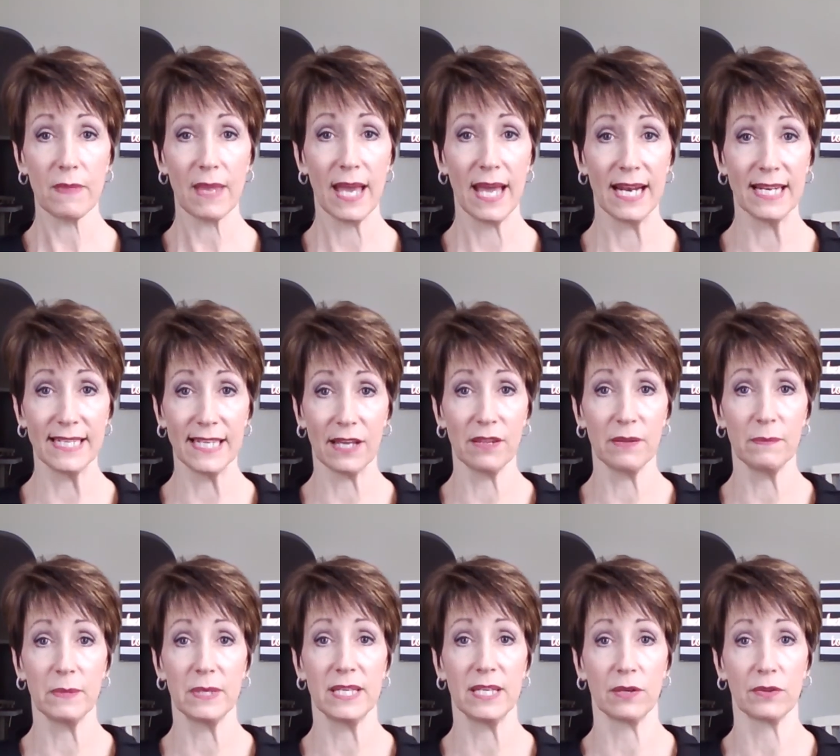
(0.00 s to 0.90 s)
And I tell them
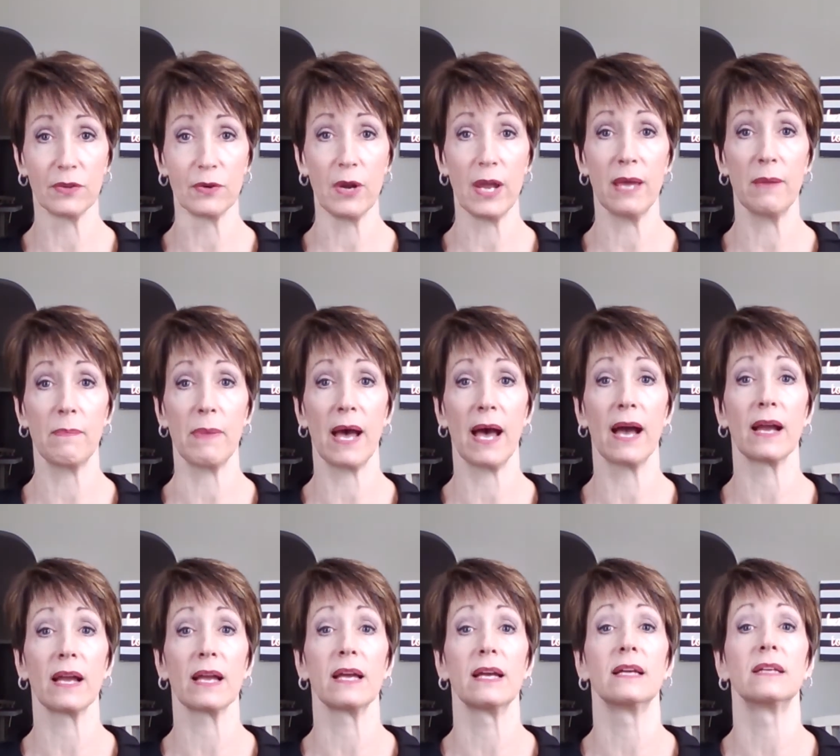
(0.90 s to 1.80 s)
to tilt their head
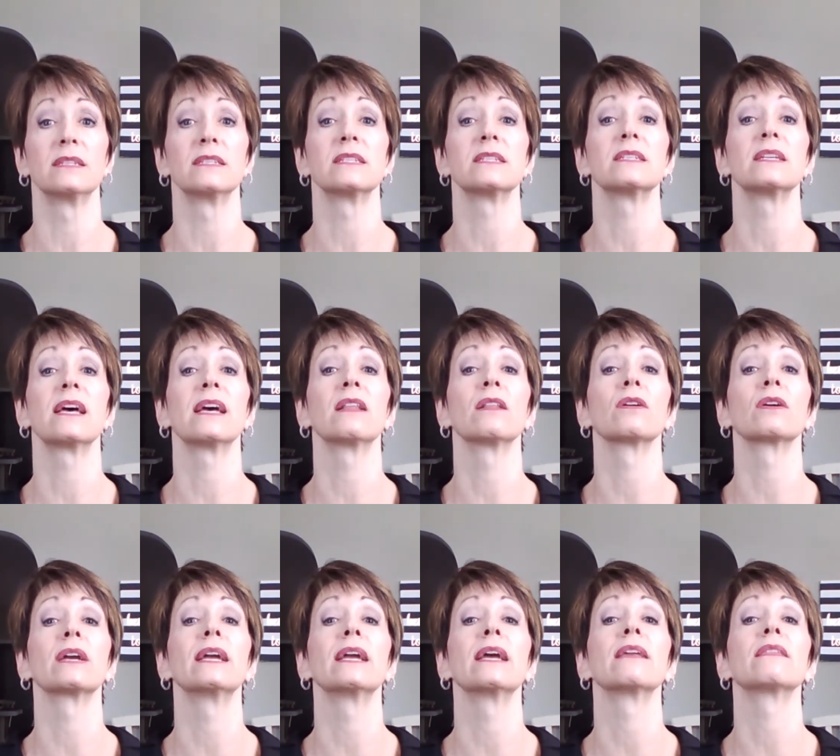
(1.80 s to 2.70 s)
back and stay
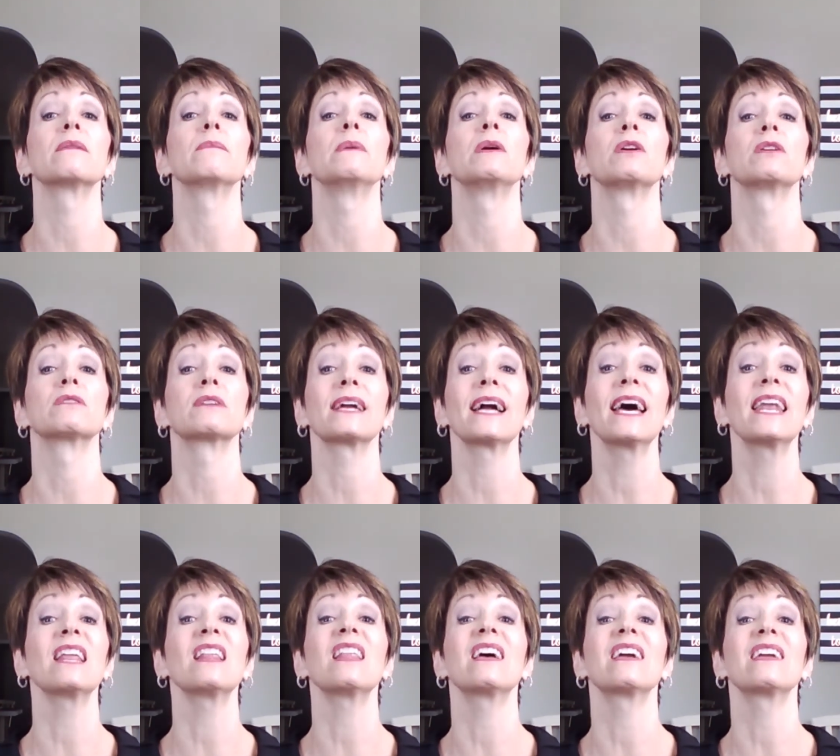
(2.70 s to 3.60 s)
looking at the mirror,
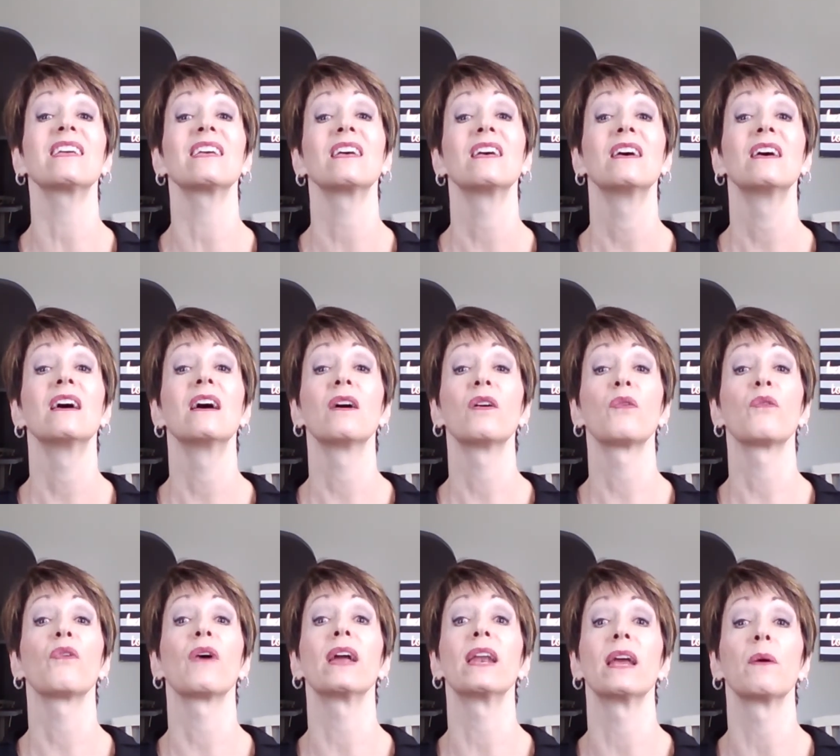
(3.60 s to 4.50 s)
kind of like
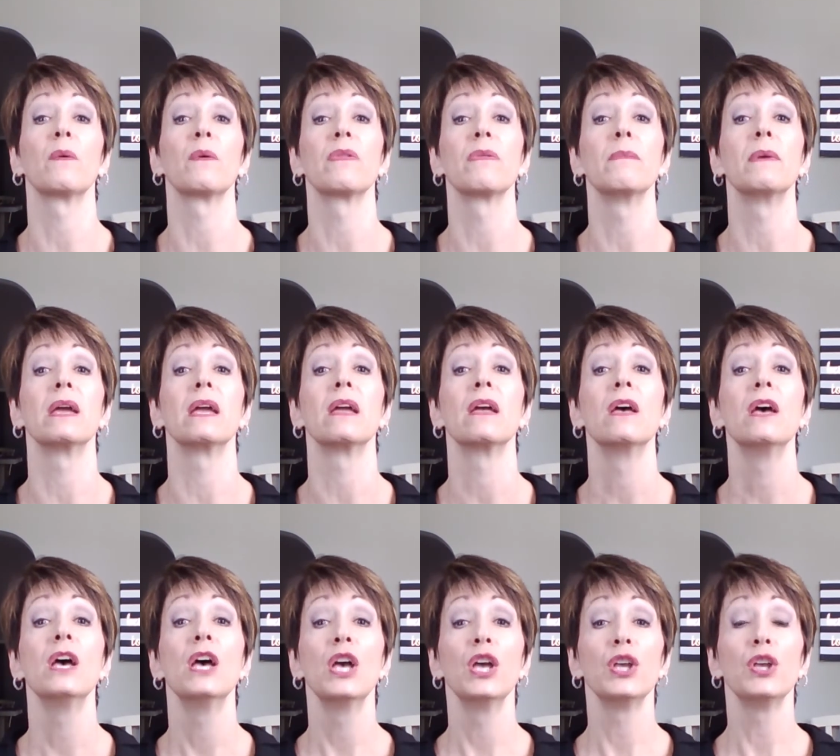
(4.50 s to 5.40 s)
right now with me.
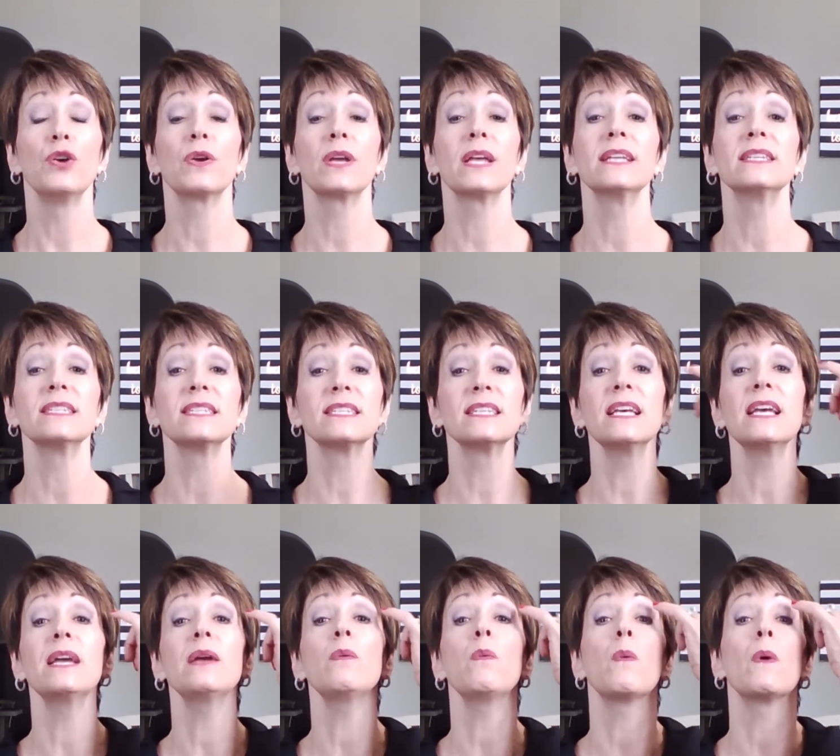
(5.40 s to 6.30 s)
You can
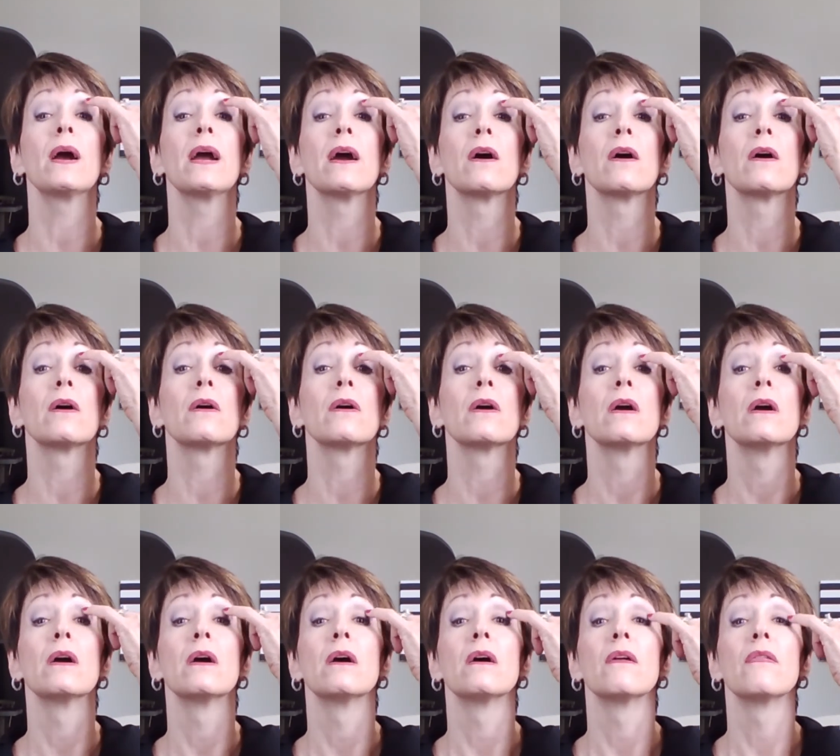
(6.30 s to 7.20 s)
see where
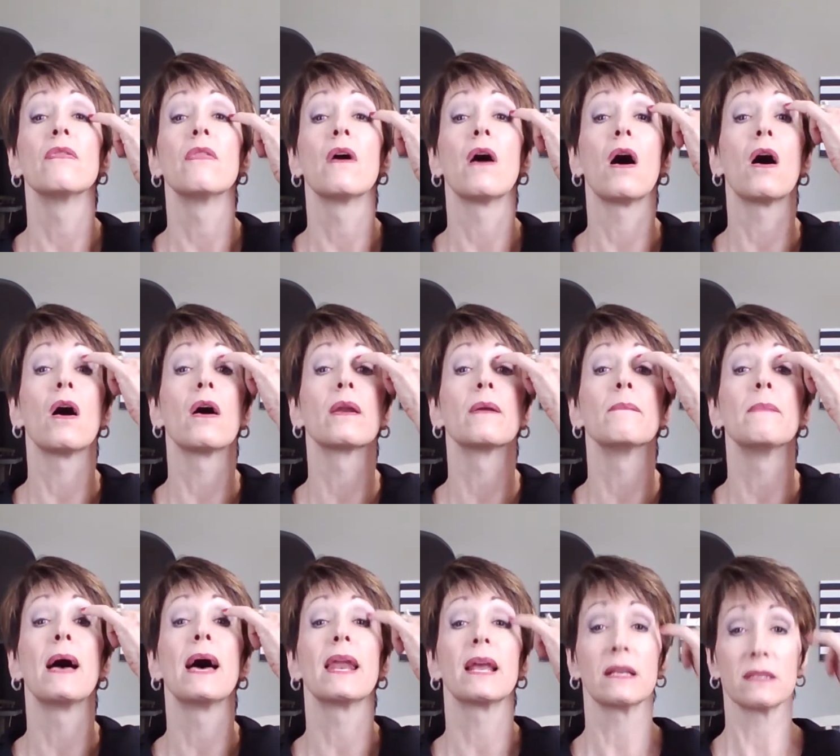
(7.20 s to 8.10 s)
the
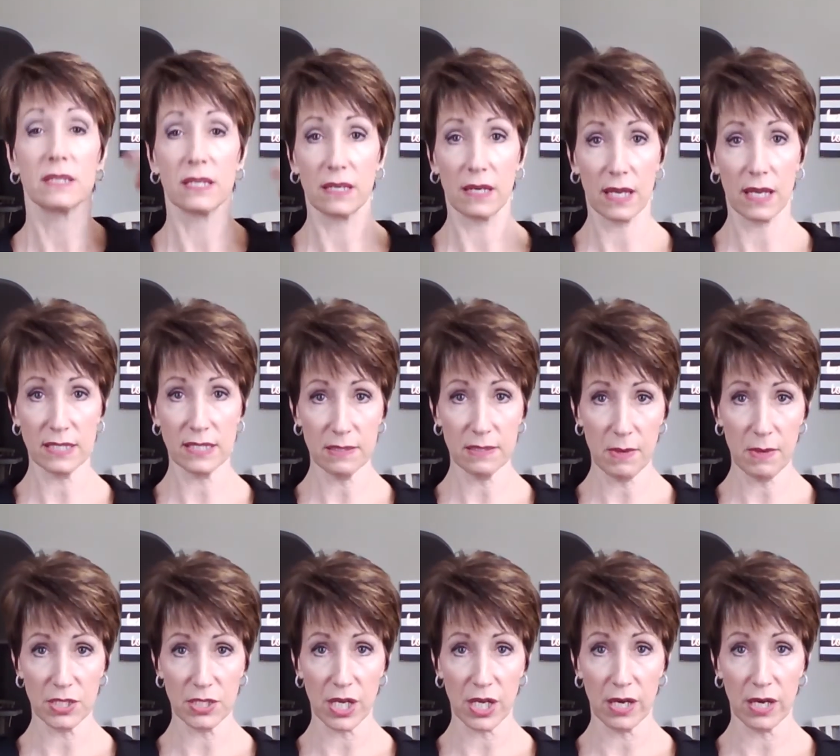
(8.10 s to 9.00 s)
automatic, see, not so
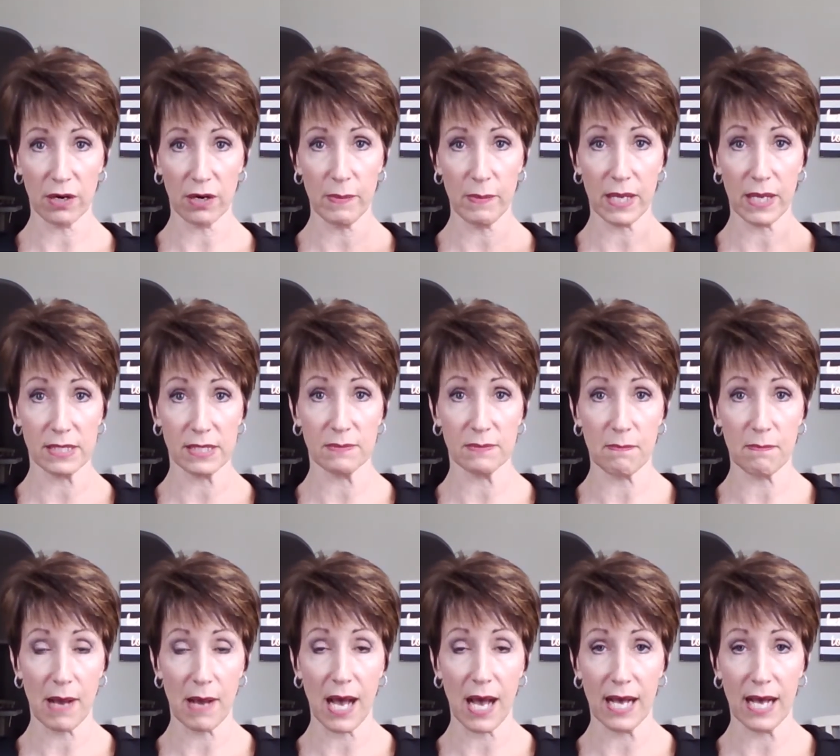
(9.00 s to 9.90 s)
much here because
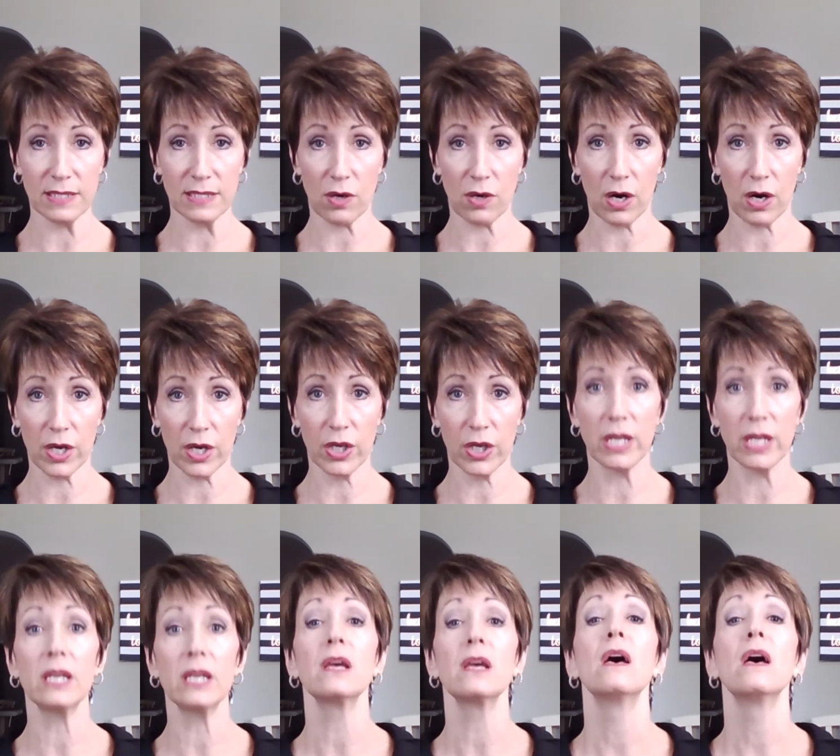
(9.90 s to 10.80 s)
my eyes are
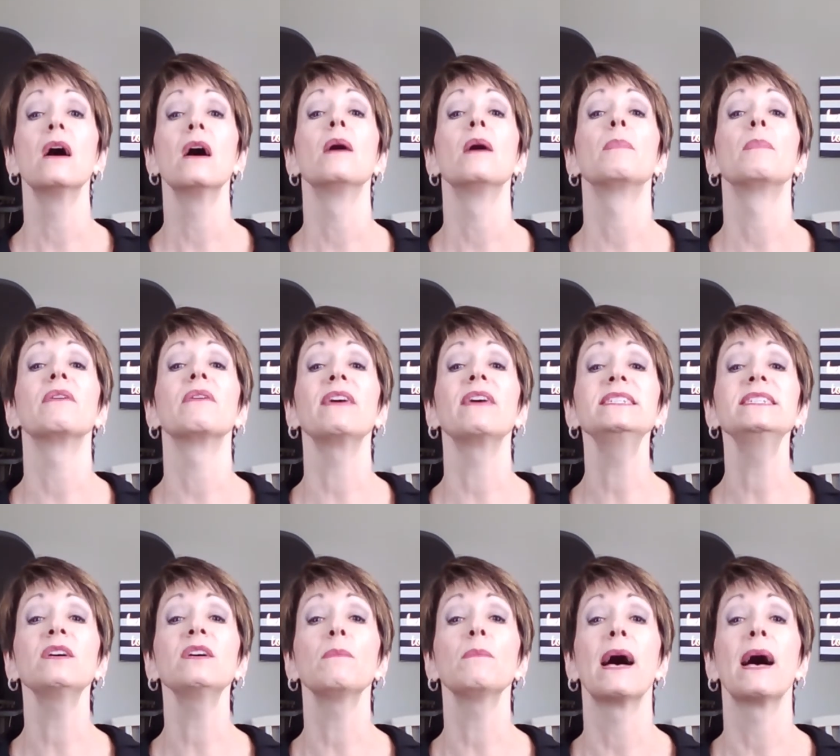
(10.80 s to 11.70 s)
hooded, but if I
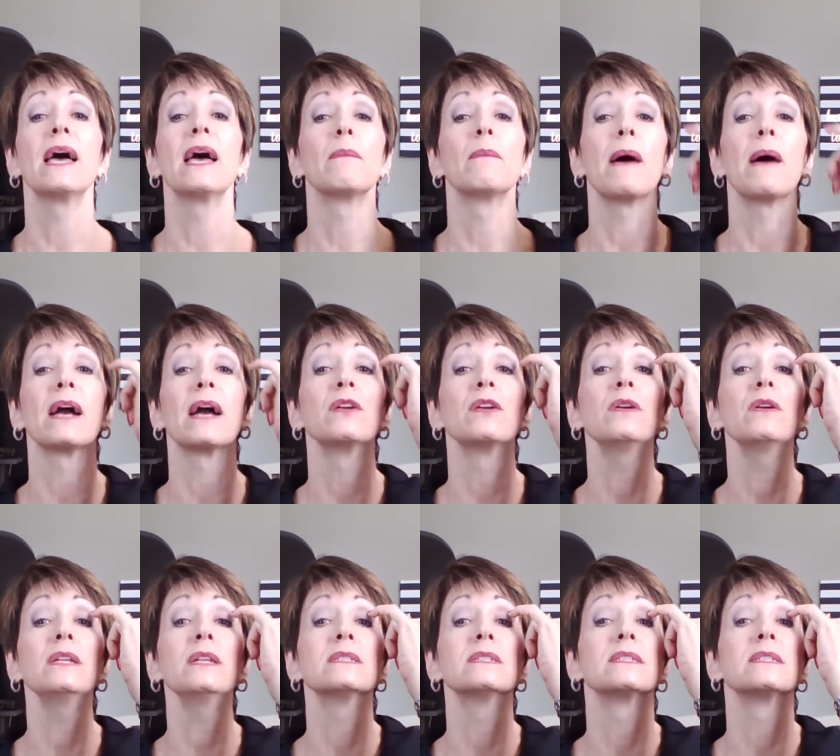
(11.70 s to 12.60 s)
tilt my head back, you
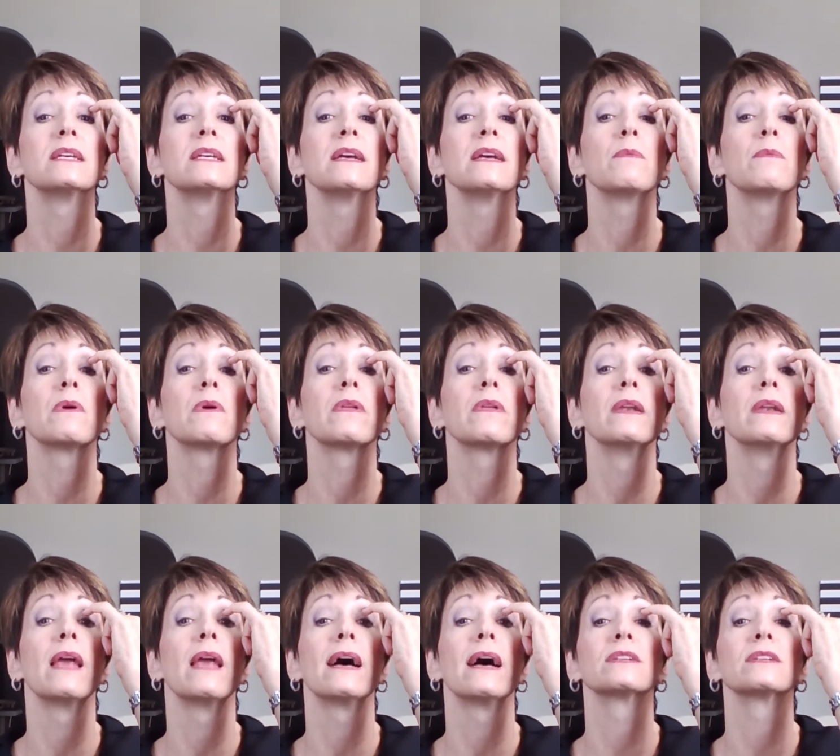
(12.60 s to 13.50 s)
can see where the
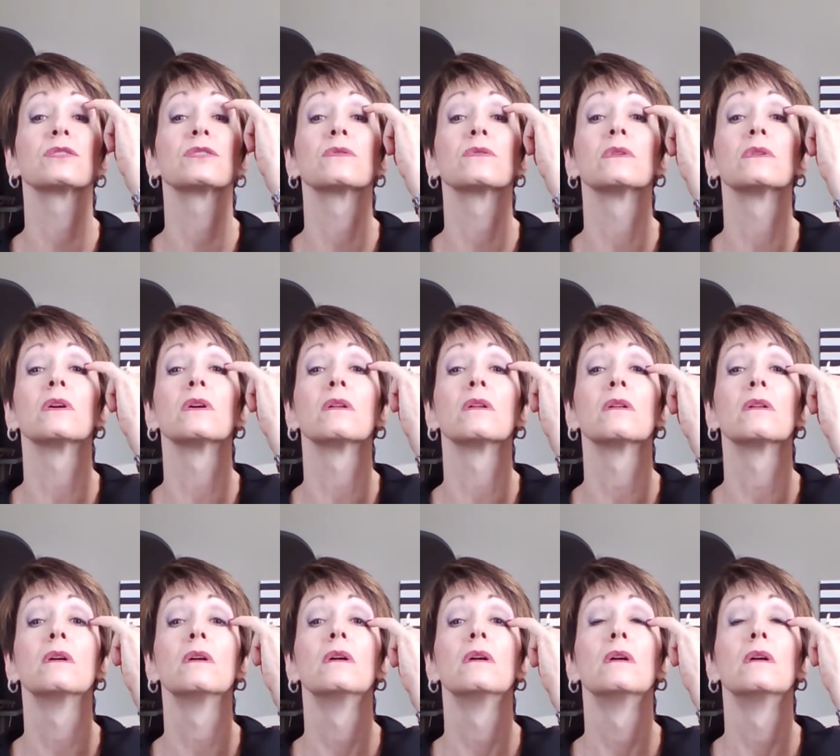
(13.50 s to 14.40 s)
natural